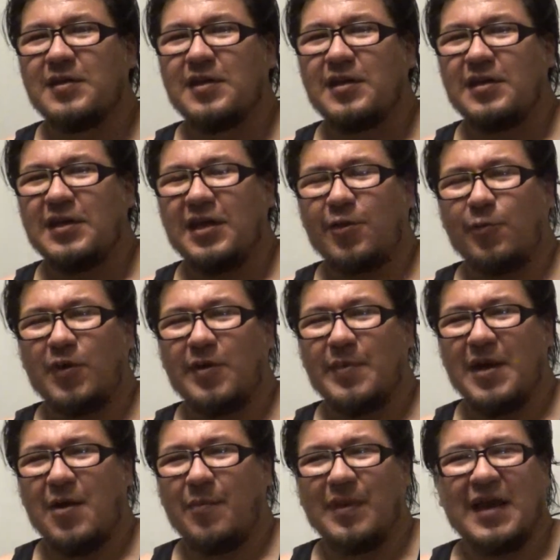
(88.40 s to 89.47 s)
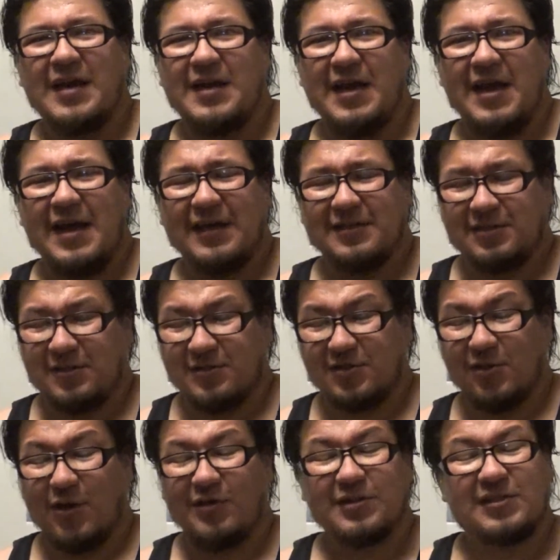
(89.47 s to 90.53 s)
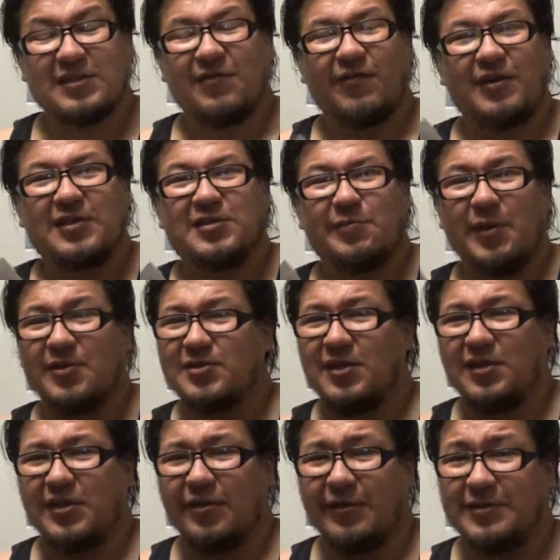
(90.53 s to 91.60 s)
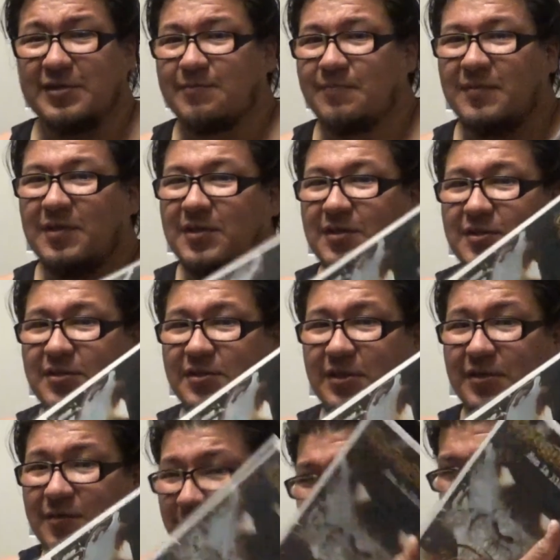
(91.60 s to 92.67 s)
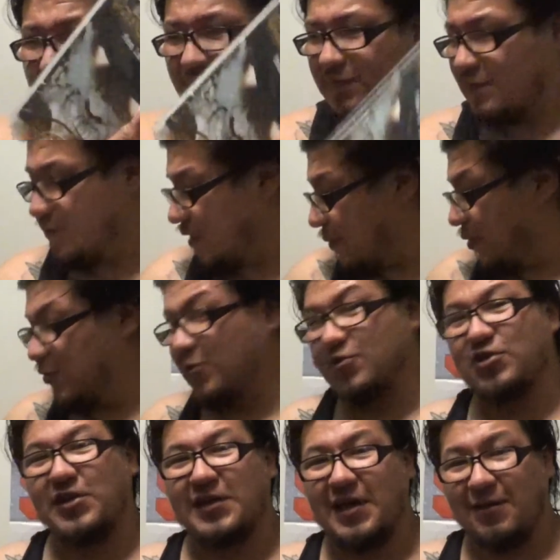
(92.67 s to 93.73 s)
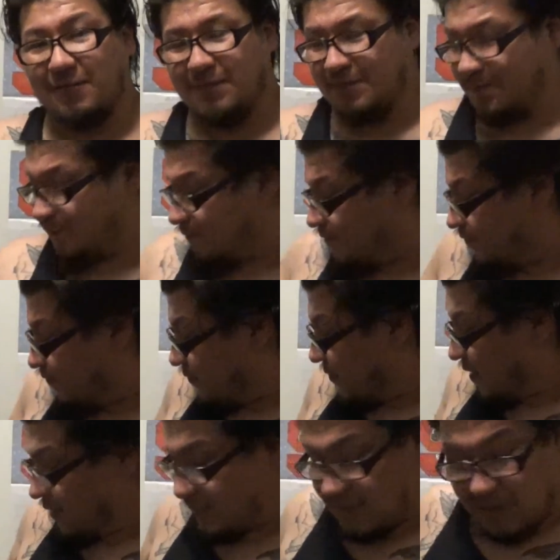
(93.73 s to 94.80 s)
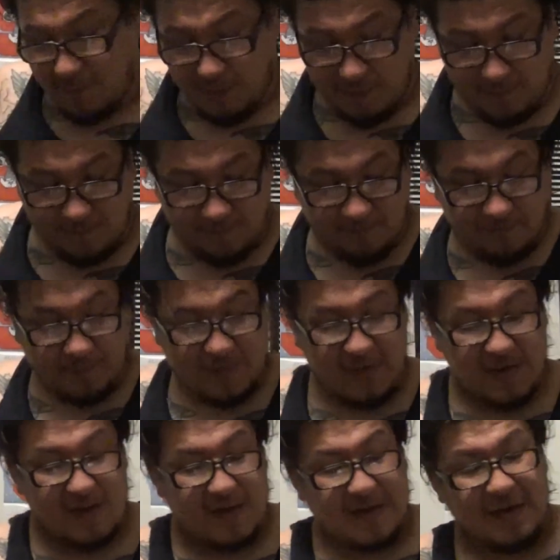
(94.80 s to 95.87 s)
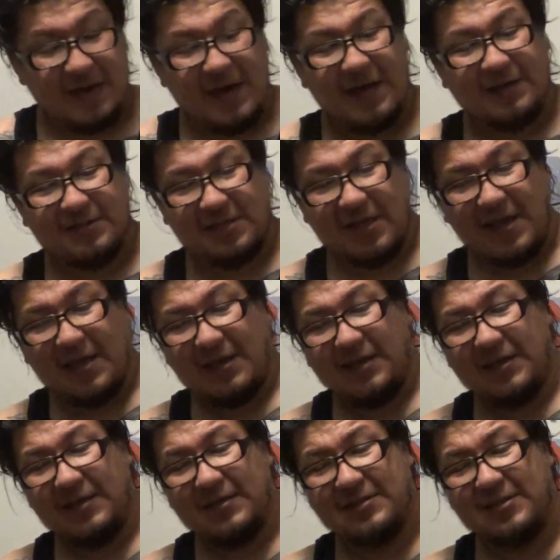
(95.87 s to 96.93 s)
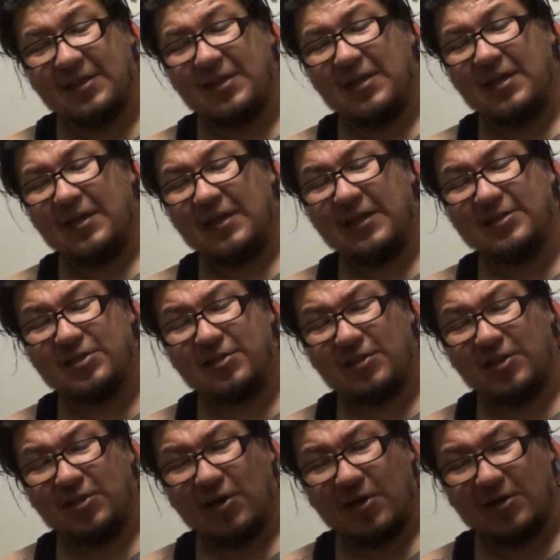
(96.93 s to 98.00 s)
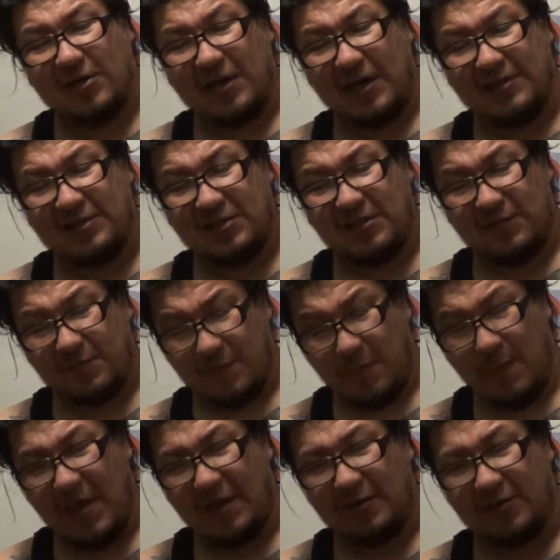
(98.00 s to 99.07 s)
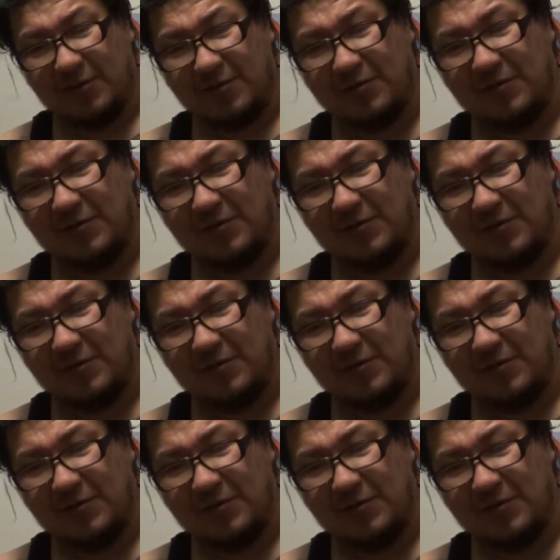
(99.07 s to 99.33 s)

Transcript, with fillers: another one about Planet X. So all these different conspiracy theories. So that'd be cool to check out. Is that one? Next is Legend of the Dark Knight's Metal.